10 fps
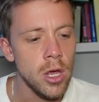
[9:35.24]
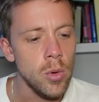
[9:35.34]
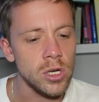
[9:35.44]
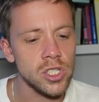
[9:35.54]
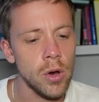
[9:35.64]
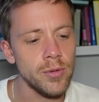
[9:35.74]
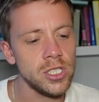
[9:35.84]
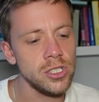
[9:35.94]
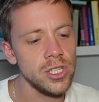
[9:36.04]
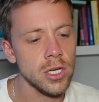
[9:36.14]
which is not
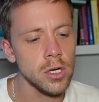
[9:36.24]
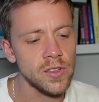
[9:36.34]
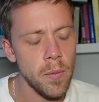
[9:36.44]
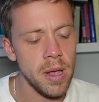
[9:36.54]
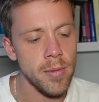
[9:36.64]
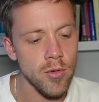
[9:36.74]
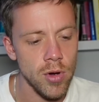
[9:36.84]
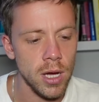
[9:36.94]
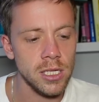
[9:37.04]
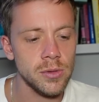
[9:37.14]
producing the goods for people
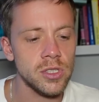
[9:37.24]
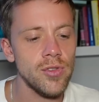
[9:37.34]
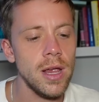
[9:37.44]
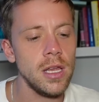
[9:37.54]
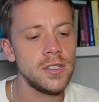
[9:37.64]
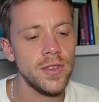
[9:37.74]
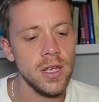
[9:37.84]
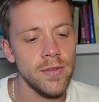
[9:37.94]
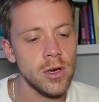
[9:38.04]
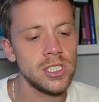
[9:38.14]
right so it's great news for the
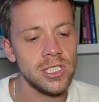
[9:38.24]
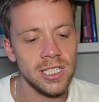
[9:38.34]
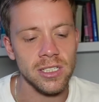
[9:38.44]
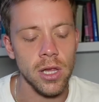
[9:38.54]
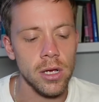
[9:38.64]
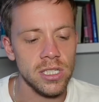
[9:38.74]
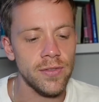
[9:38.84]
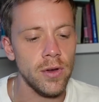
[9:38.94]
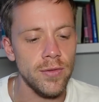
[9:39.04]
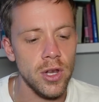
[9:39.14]
universities largely
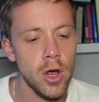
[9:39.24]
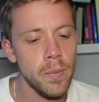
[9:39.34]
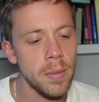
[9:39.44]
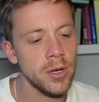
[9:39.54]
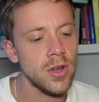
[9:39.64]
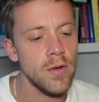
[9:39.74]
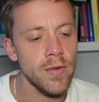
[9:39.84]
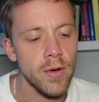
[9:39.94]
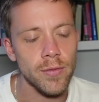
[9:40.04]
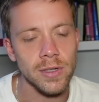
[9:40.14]
full of you know people who don't
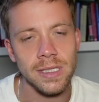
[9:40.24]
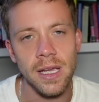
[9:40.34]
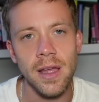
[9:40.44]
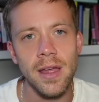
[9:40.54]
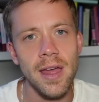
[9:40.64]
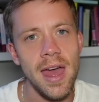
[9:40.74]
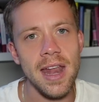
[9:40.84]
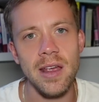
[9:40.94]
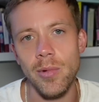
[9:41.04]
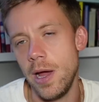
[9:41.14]
vote for us
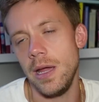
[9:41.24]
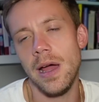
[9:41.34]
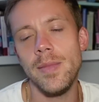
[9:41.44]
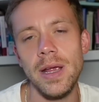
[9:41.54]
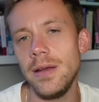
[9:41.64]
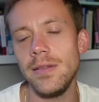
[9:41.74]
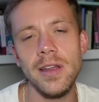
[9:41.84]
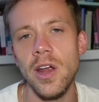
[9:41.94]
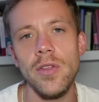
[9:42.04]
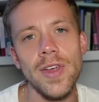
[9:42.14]
anyway. I mean, you
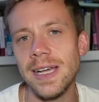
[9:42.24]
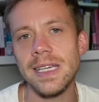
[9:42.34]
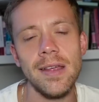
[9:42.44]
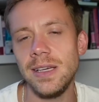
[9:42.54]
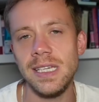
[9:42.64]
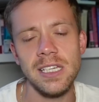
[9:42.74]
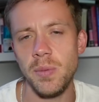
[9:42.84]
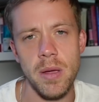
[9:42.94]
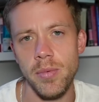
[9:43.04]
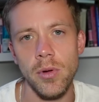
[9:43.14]
know, that's how they see these
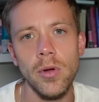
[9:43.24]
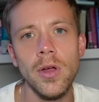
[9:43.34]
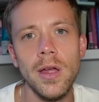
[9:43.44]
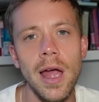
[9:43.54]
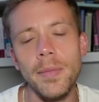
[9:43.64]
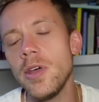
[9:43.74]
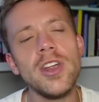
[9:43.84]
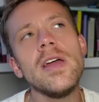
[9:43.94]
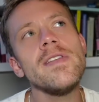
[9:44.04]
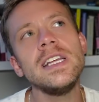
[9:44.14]
people. And they
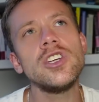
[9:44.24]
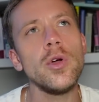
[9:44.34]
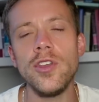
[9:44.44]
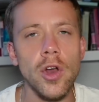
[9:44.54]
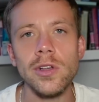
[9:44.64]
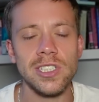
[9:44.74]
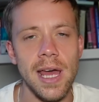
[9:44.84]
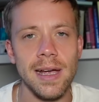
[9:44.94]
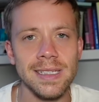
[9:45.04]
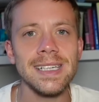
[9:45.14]
don't really join the dots there
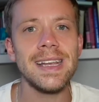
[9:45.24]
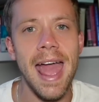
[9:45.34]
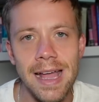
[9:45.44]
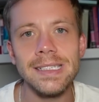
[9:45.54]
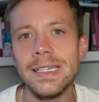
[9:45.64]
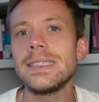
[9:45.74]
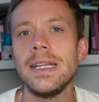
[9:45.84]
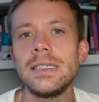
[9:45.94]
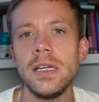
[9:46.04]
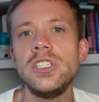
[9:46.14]
because that's an
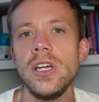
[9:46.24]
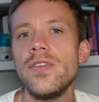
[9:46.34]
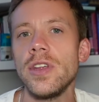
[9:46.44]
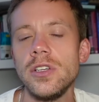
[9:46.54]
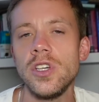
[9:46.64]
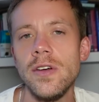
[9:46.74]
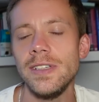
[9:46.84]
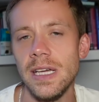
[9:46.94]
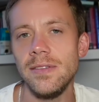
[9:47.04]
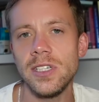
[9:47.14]
existential issue for the
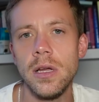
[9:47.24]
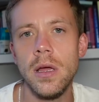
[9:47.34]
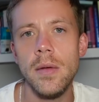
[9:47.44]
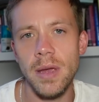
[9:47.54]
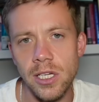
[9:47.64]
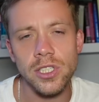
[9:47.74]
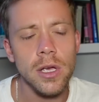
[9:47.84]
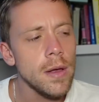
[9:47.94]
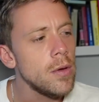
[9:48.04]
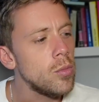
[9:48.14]
Conservatives. Because
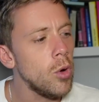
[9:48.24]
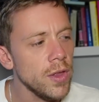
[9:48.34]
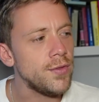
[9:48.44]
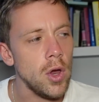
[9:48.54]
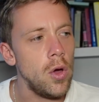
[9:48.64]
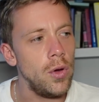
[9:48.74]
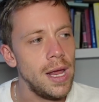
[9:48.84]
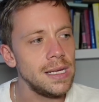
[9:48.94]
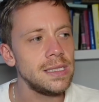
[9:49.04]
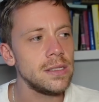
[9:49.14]
what they've done
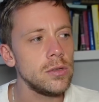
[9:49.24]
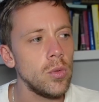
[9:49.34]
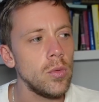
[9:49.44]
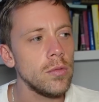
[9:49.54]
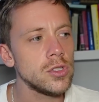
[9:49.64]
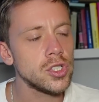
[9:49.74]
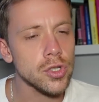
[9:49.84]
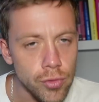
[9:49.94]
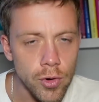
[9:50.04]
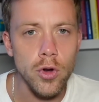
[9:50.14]
is
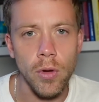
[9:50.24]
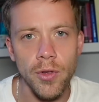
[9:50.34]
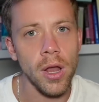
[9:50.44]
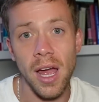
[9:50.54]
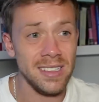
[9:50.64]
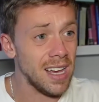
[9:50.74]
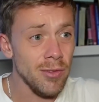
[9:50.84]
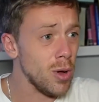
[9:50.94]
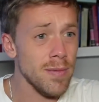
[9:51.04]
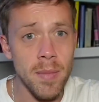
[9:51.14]
screwed up the lies. I've
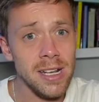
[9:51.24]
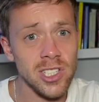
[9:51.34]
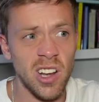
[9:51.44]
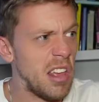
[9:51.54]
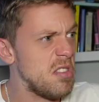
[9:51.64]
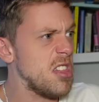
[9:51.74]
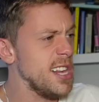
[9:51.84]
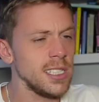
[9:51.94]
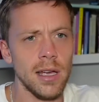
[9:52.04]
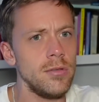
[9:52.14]
not even mentioned like the
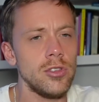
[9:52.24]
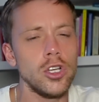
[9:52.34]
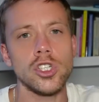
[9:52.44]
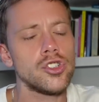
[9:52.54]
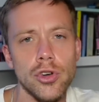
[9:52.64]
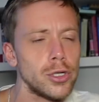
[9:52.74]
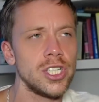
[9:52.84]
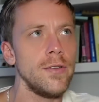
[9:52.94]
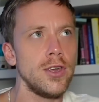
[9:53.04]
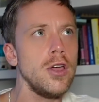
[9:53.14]
things like the destruction
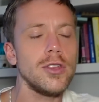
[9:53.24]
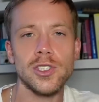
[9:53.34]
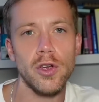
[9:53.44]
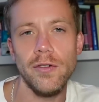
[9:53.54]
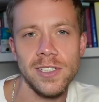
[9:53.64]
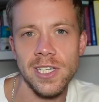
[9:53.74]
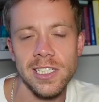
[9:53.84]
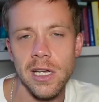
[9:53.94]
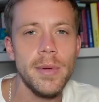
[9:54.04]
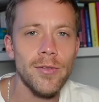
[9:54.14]
of youth
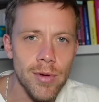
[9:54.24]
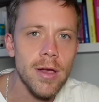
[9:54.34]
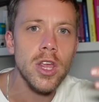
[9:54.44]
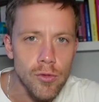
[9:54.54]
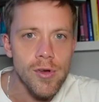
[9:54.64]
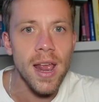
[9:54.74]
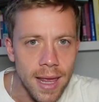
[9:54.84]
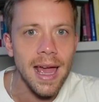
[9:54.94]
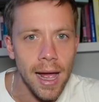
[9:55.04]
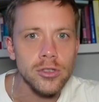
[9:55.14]
services. I mean, re- you really
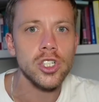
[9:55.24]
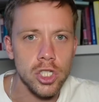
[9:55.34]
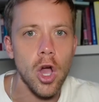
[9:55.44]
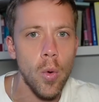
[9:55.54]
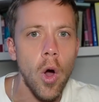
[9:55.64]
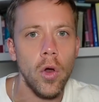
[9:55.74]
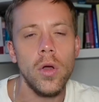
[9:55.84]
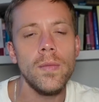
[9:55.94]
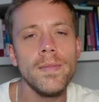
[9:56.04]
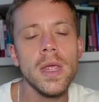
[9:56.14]
can just go on,
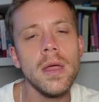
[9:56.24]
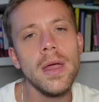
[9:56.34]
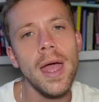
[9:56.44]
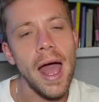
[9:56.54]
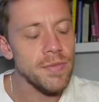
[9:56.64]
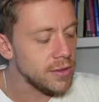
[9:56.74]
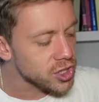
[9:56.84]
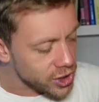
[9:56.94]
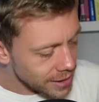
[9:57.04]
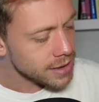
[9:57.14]
and they've
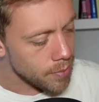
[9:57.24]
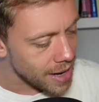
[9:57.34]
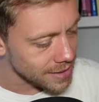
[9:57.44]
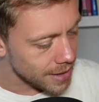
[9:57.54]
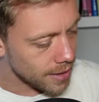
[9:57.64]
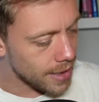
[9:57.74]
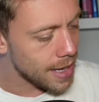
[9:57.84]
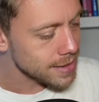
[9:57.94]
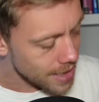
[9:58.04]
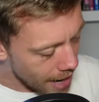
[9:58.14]
systematically
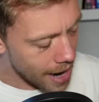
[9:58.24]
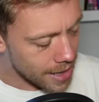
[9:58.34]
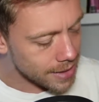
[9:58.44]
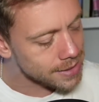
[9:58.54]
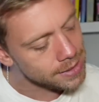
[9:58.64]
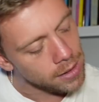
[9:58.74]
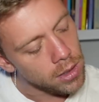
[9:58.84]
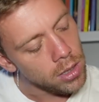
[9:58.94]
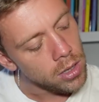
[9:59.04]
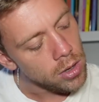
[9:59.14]
attacked
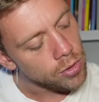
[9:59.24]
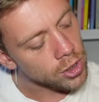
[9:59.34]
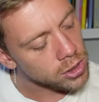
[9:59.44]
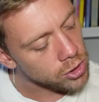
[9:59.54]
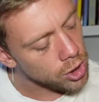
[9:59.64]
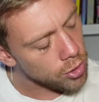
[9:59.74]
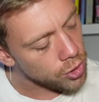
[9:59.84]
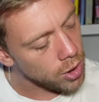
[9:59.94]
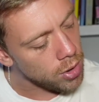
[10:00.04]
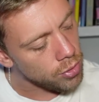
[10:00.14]
the the
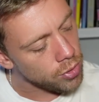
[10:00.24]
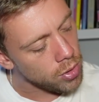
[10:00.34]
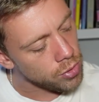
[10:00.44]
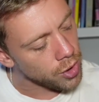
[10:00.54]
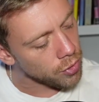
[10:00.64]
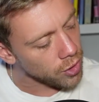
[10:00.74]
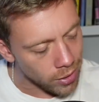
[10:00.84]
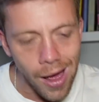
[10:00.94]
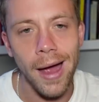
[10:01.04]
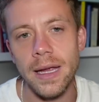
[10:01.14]
the the, the
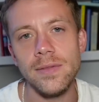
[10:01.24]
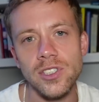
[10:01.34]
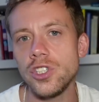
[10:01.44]
lives, the